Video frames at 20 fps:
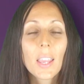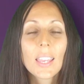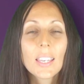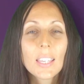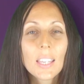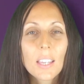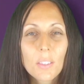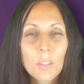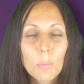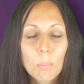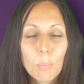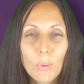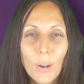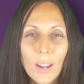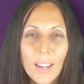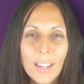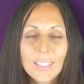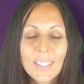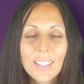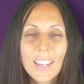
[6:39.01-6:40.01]
any other
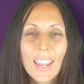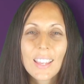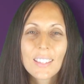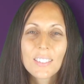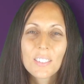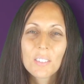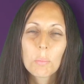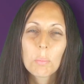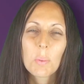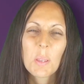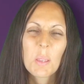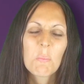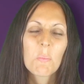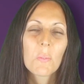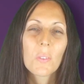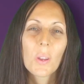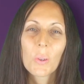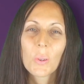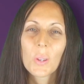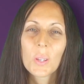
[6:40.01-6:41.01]
brand. It has to be
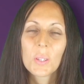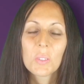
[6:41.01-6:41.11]
very